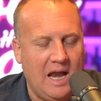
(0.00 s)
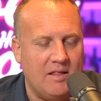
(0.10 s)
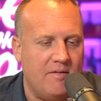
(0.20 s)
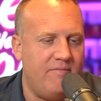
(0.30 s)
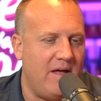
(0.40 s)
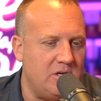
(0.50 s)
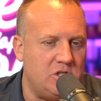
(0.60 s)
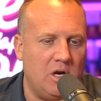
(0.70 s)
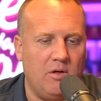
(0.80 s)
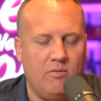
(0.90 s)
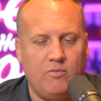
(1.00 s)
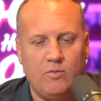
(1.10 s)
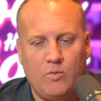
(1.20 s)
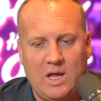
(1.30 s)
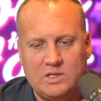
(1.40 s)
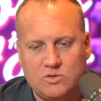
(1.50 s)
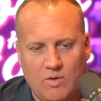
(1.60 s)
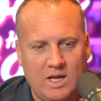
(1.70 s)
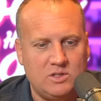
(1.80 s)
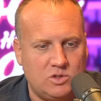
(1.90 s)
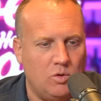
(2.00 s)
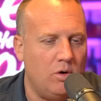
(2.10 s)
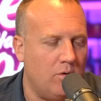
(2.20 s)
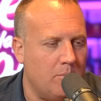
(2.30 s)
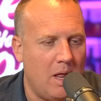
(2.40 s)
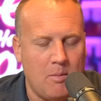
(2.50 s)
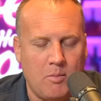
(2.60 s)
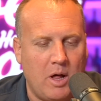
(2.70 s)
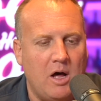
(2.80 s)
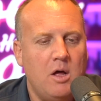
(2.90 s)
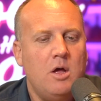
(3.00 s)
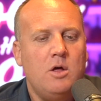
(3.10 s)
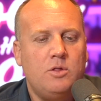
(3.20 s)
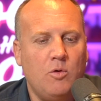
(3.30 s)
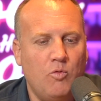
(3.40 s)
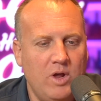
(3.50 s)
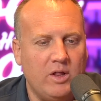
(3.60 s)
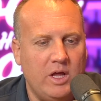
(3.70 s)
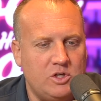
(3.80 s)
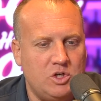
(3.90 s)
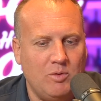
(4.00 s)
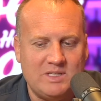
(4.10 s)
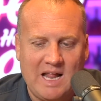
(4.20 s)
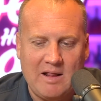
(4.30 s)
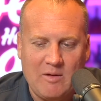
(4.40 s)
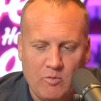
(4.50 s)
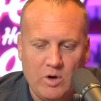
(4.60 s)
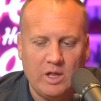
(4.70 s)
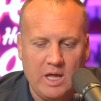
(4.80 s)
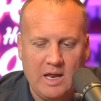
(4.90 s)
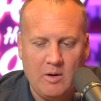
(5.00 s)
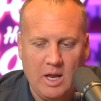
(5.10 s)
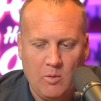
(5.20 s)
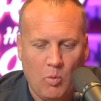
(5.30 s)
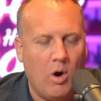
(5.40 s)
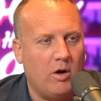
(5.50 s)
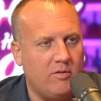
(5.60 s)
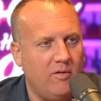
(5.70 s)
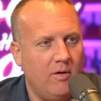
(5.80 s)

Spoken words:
and the Fed should have raised rates sooner and blah blah blah. The real issue is that it worked.